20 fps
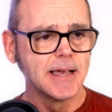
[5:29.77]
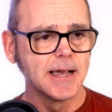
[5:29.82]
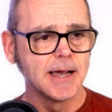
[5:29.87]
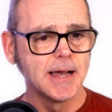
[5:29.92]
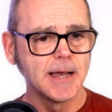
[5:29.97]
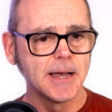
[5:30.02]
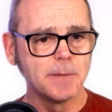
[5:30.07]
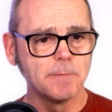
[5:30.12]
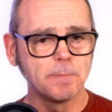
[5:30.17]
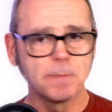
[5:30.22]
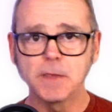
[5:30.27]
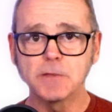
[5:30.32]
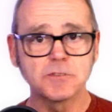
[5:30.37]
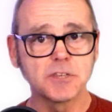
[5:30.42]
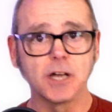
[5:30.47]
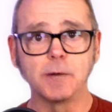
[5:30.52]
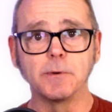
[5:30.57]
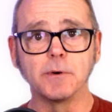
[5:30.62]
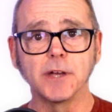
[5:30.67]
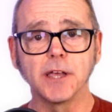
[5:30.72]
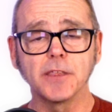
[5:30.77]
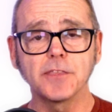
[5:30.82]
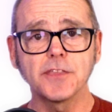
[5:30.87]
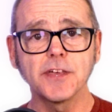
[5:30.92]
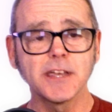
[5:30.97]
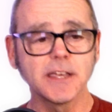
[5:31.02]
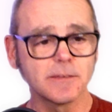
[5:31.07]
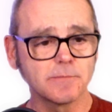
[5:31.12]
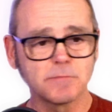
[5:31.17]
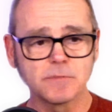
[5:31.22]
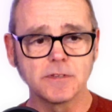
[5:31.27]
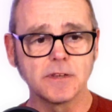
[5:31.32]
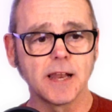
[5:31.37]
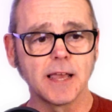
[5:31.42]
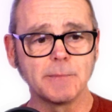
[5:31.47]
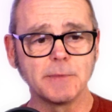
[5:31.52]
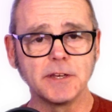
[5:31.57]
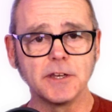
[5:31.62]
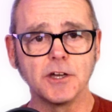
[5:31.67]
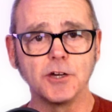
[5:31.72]
Tell me what you think.
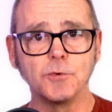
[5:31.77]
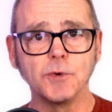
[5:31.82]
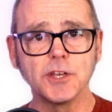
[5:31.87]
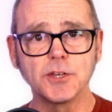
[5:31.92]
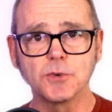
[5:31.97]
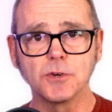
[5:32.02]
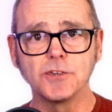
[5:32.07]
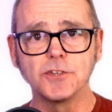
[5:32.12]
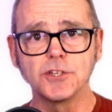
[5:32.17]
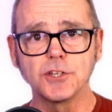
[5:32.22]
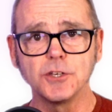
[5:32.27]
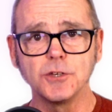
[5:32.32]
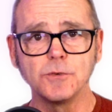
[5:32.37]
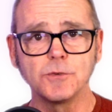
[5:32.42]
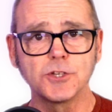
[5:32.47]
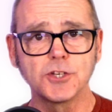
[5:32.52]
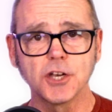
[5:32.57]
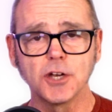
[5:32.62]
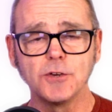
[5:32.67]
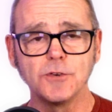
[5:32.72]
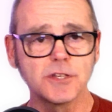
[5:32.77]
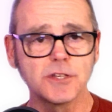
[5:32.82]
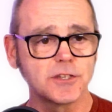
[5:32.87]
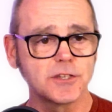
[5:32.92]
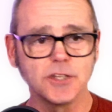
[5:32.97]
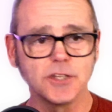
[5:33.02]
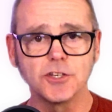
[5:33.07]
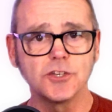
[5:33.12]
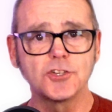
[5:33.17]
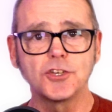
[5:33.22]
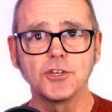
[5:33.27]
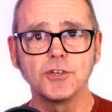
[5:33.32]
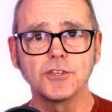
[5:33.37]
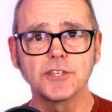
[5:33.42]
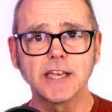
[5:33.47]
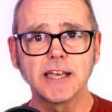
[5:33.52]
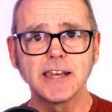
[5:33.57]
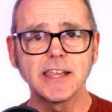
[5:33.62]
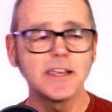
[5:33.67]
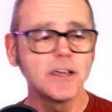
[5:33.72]
Let me know which ones you chose. Did you
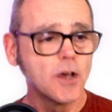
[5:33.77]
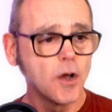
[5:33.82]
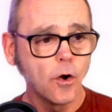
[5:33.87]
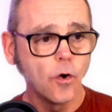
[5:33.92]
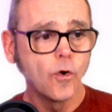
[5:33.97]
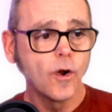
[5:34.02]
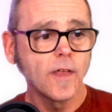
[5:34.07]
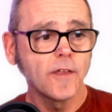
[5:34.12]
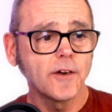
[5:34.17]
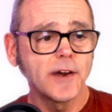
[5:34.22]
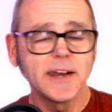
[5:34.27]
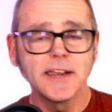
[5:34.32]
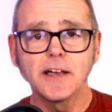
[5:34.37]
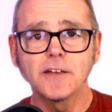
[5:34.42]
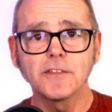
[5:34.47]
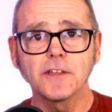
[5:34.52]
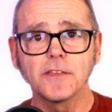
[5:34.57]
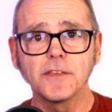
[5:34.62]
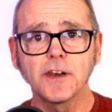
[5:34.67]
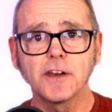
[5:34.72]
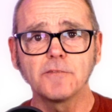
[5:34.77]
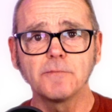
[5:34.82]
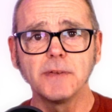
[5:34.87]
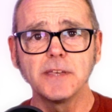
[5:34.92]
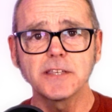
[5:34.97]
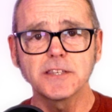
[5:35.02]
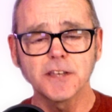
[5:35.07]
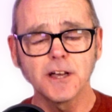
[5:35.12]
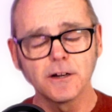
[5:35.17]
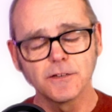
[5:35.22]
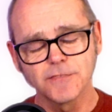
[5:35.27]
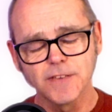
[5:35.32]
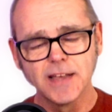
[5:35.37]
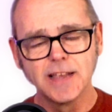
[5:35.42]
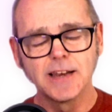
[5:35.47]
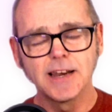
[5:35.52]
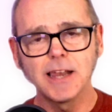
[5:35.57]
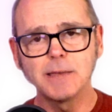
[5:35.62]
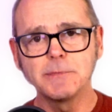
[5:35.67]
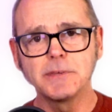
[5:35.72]
choose any? Or are there any other that I've missed off?
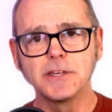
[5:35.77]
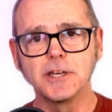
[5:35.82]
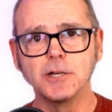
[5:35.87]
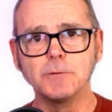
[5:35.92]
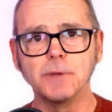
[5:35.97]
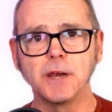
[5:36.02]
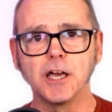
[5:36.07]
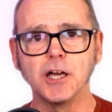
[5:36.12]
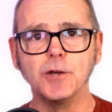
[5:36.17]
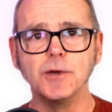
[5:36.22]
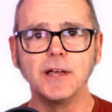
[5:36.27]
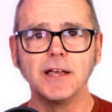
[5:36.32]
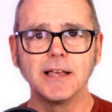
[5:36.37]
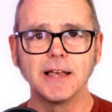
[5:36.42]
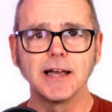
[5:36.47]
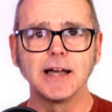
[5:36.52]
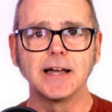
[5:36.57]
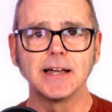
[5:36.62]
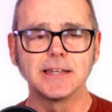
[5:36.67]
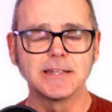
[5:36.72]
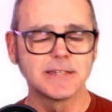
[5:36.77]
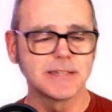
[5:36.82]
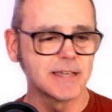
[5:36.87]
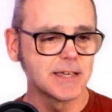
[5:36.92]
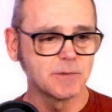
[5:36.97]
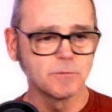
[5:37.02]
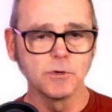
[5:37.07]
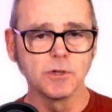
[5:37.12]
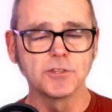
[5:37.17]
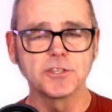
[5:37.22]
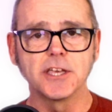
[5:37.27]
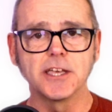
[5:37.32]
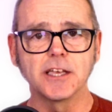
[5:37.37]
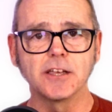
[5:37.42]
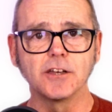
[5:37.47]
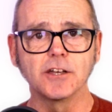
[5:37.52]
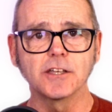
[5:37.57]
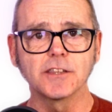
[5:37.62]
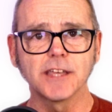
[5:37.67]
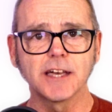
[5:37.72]
Let me know below, and we'll
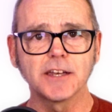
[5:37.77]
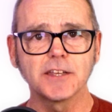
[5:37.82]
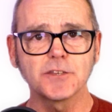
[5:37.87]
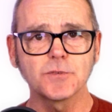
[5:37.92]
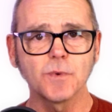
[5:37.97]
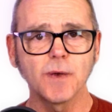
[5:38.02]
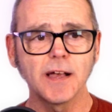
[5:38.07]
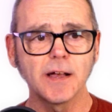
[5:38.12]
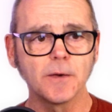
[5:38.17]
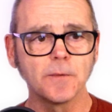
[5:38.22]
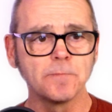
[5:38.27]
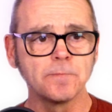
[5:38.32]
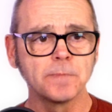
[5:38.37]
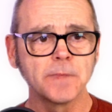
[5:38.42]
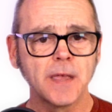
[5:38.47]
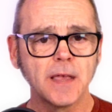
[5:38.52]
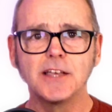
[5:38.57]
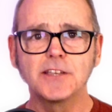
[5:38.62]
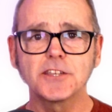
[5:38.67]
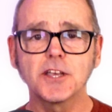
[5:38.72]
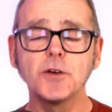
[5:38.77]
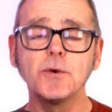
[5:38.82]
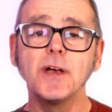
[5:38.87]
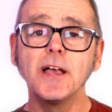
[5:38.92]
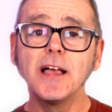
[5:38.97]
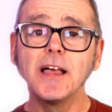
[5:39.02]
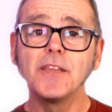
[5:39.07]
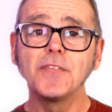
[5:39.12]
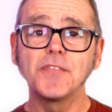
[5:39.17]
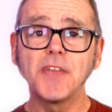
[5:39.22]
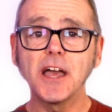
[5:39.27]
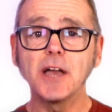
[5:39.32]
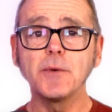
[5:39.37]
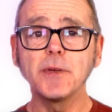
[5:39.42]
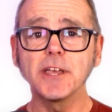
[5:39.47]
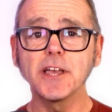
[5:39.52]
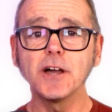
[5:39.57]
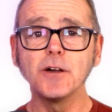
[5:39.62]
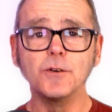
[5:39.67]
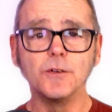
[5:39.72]
take a look at that as well. So there
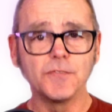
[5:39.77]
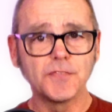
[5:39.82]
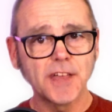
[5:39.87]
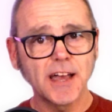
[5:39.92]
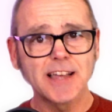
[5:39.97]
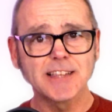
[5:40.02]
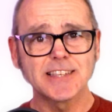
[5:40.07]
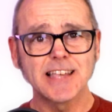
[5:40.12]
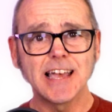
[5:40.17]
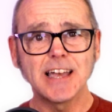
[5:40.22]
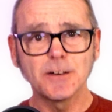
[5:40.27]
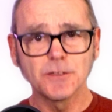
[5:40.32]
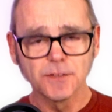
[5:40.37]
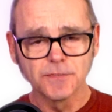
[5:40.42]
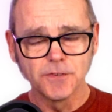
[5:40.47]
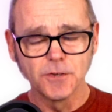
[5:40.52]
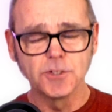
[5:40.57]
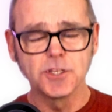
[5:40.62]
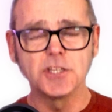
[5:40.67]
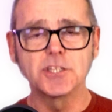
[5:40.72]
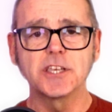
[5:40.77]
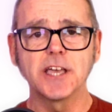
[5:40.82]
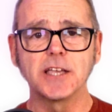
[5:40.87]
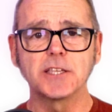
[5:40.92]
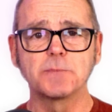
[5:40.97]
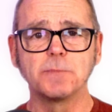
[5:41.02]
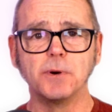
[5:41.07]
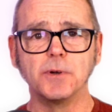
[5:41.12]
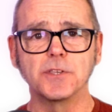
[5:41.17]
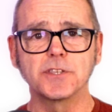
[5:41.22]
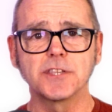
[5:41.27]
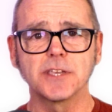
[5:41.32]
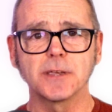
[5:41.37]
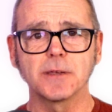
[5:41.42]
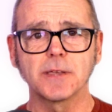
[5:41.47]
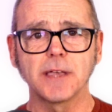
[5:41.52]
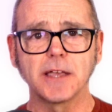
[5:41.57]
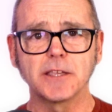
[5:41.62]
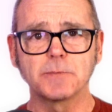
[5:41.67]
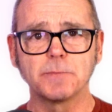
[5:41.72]
we go. That's how the footage gets
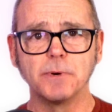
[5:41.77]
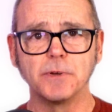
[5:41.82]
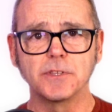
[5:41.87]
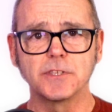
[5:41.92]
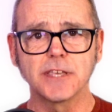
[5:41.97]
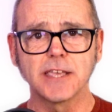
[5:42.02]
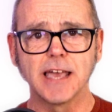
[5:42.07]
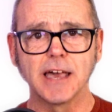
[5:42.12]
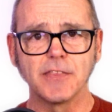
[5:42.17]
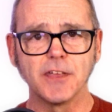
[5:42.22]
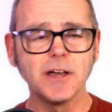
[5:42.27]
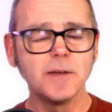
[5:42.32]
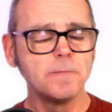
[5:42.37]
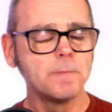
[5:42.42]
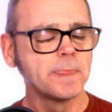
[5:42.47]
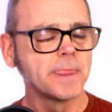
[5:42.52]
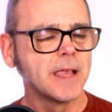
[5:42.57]
put together.